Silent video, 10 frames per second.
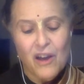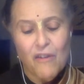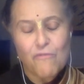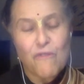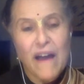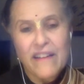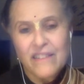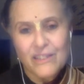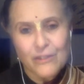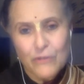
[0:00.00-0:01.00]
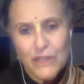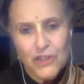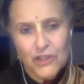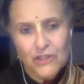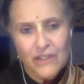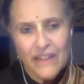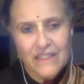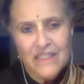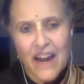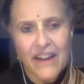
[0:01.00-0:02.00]
violent creature like
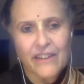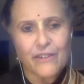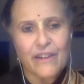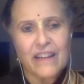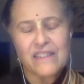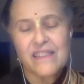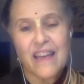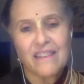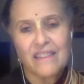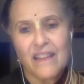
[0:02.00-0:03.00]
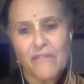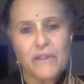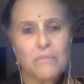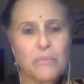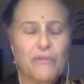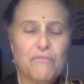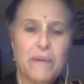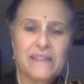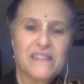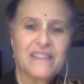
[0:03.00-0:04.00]
a tiger has that loving
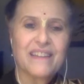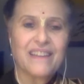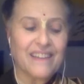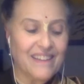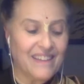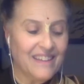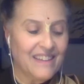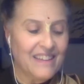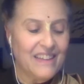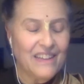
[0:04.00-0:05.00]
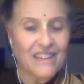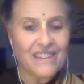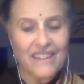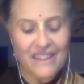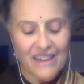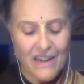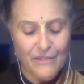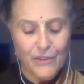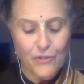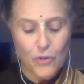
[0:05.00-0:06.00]
propensity in a kind
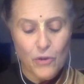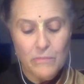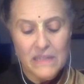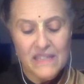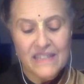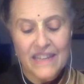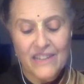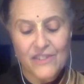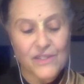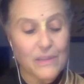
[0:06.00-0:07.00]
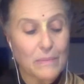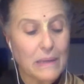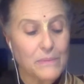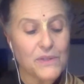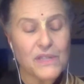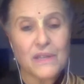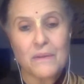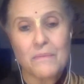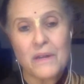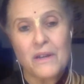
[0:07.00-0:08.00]
of a dormant stage, or sometimes you see
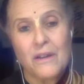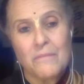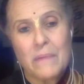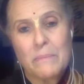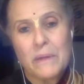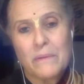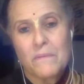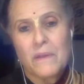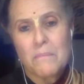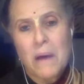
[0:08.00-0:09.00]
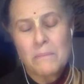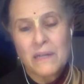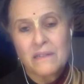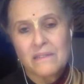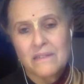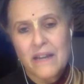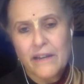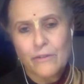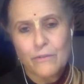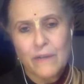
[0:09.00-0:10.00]
them, maybe the mama
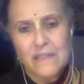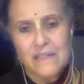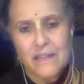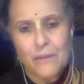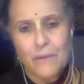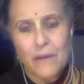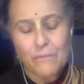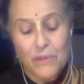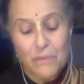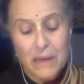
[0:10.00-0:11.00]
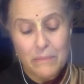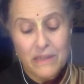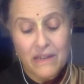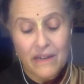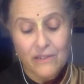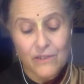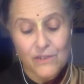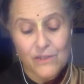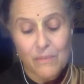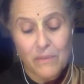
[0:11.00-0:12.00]
tiger wrestling around with the baby tigers
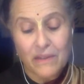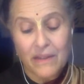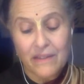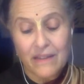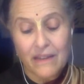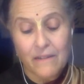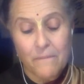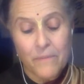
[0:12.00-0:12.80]
or something like that.